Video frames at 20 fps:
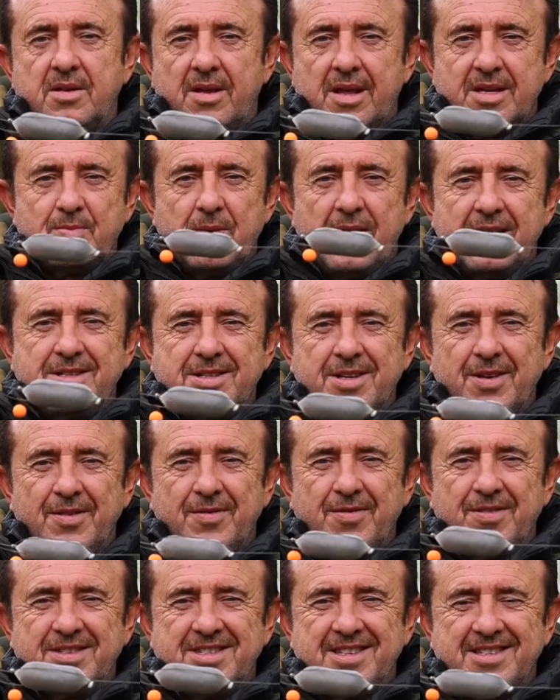So that's my
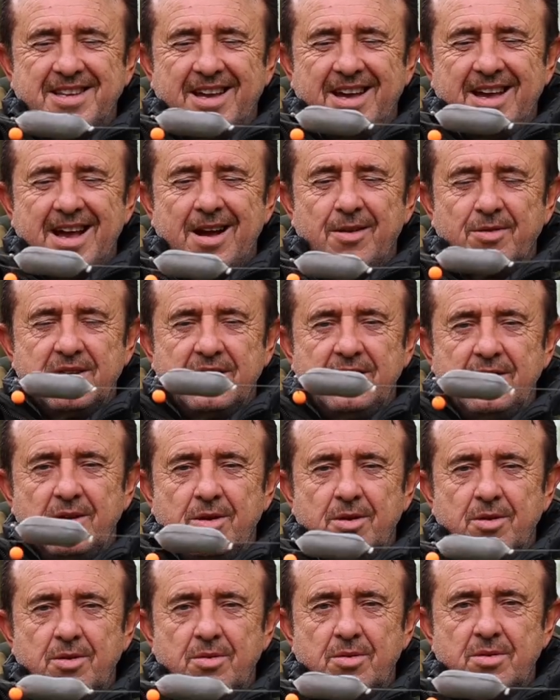tip for today, how to
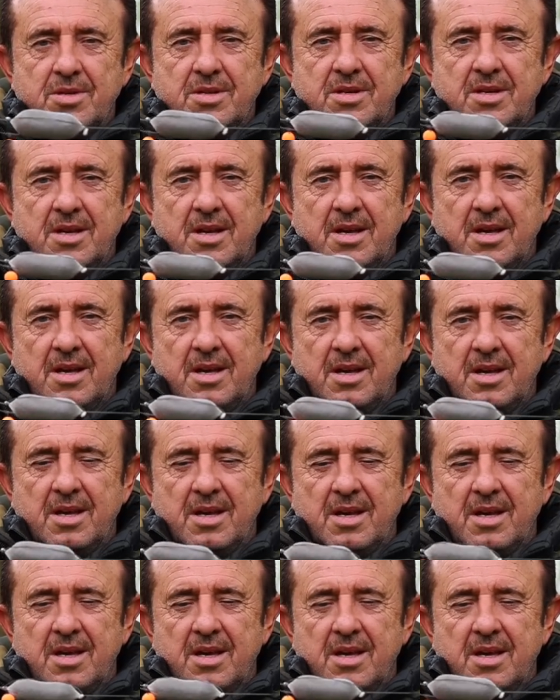use
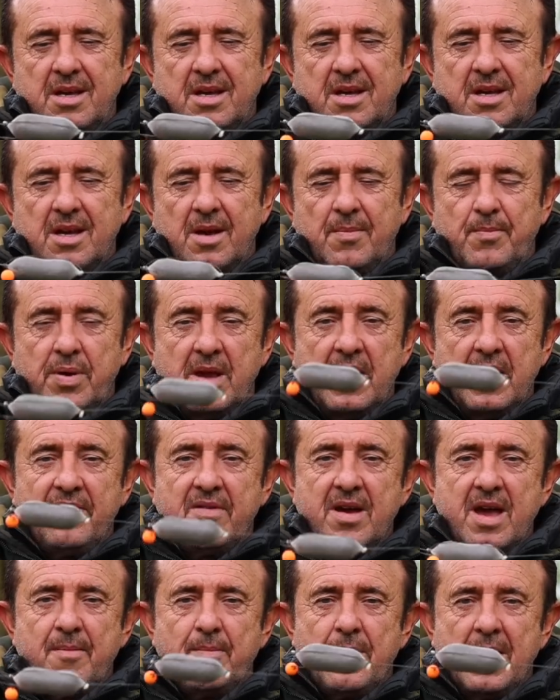a
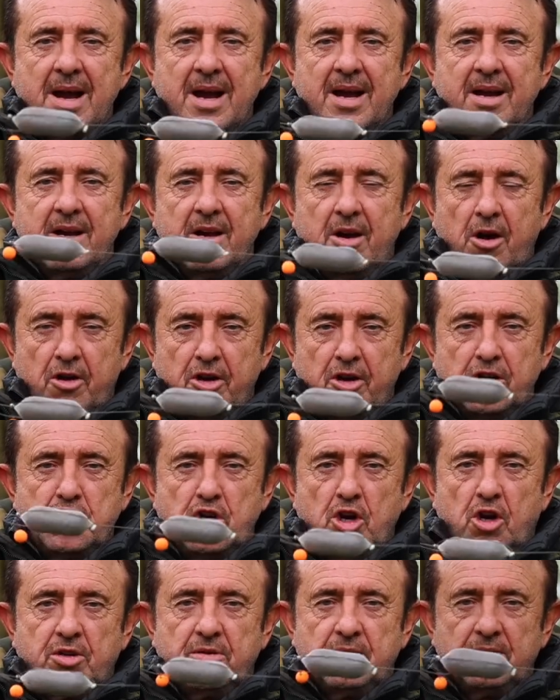PVA bag on a
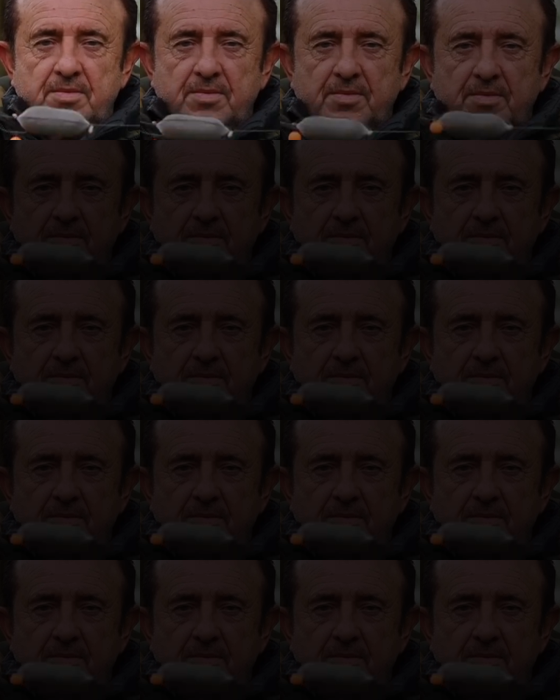chod.